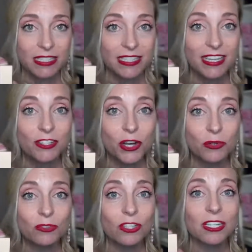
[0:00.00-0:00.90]
skin
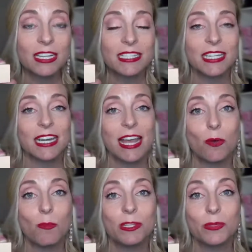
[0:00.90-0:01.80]
tone look, and it's going to
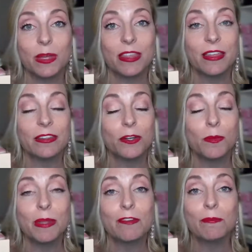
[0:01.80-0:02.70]
help us with a little
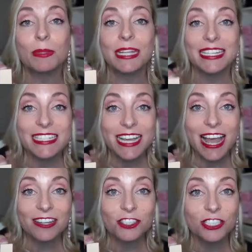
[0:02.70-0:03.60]
bit of blending
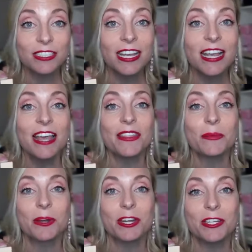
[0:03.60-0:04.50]
action
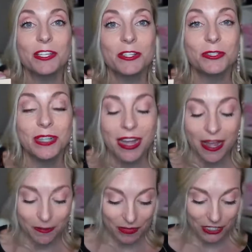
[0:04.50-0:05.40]
that we're going to do
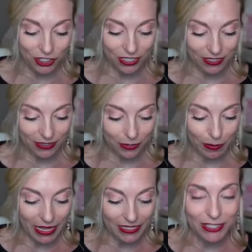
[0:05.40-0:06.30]
in just a little bit.